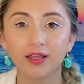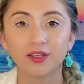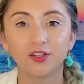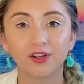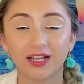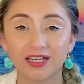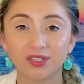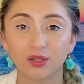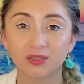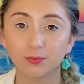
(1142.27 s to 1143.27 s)
You're getting to
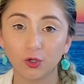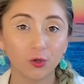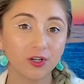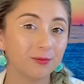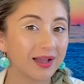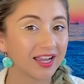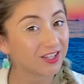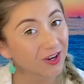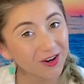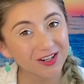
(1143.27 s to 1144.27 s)
explore your
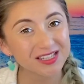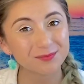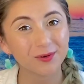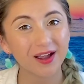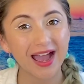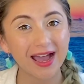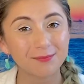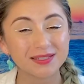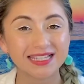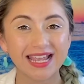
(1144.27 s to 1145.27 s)
backyards, perhaps,
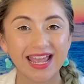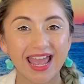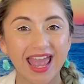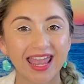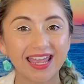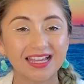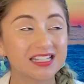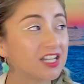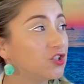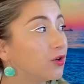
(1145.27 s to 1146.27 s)
and
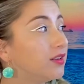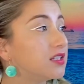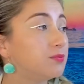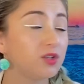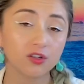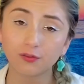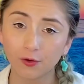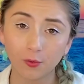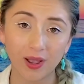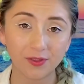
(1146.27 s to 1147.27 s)
enjoying this
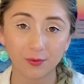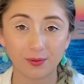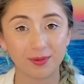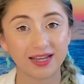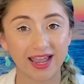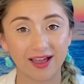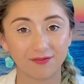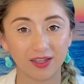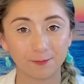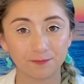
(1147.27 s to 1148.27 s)
beautiful weather we've been
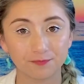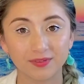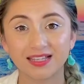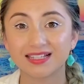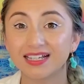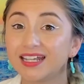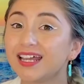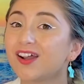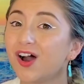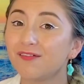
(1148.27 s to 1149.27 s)
having. It's gonna get
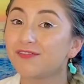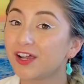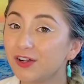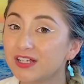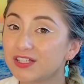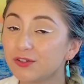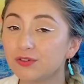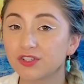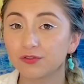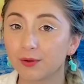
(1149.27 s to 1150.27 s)
hot very soon,
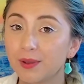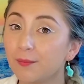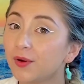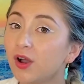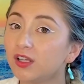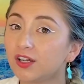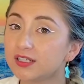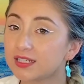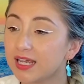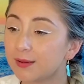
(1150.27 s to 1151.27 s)
so remember all our
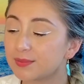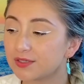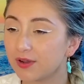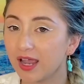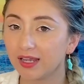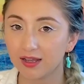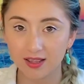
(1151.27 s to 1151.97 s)
tips, right?